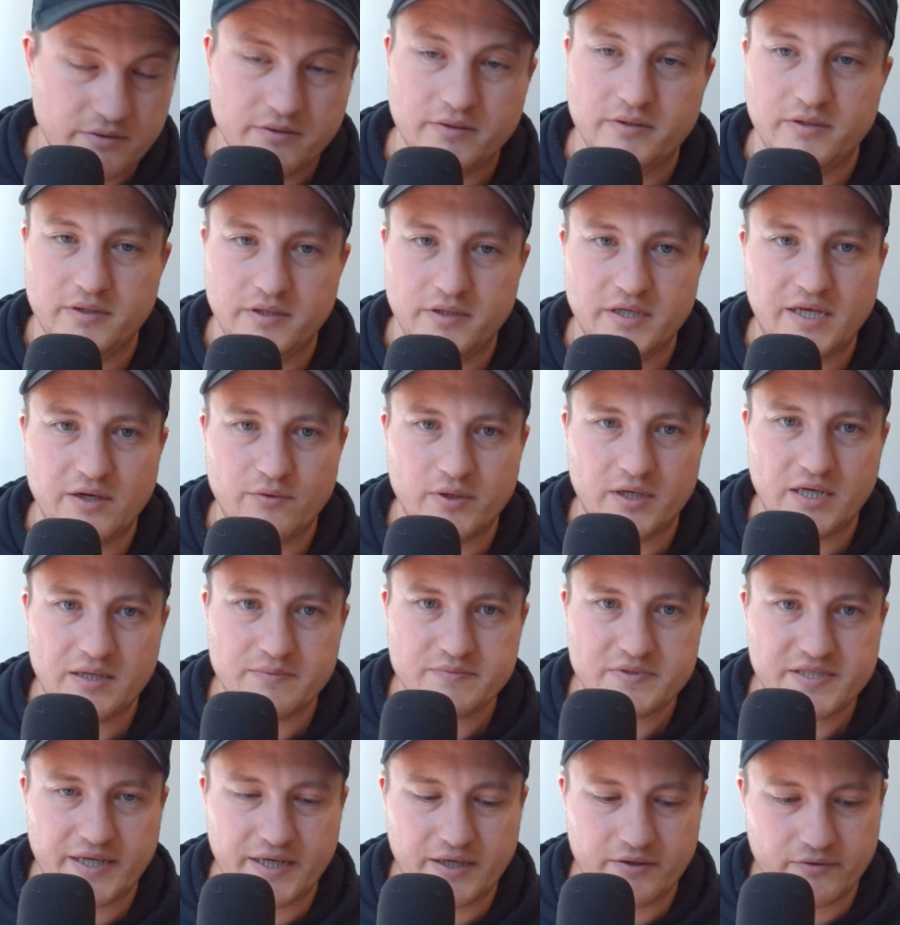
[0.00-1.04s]
You get what I'm
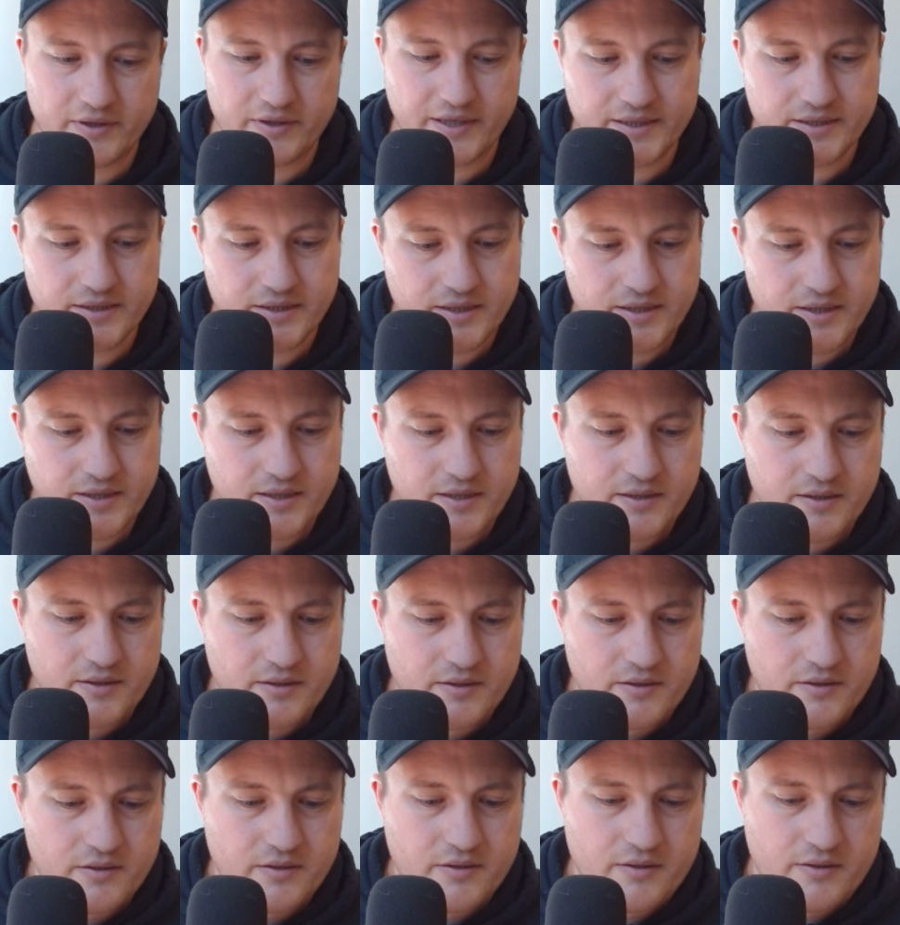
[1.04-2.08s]
saying, right?
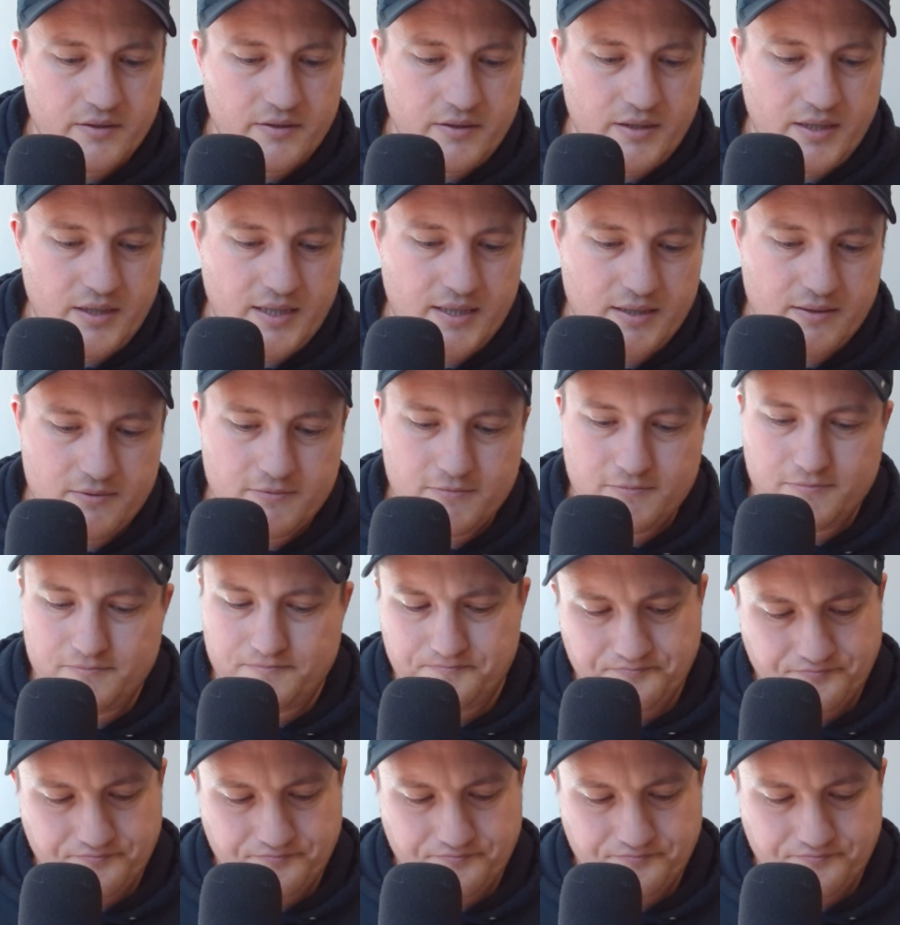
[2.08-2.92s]
There's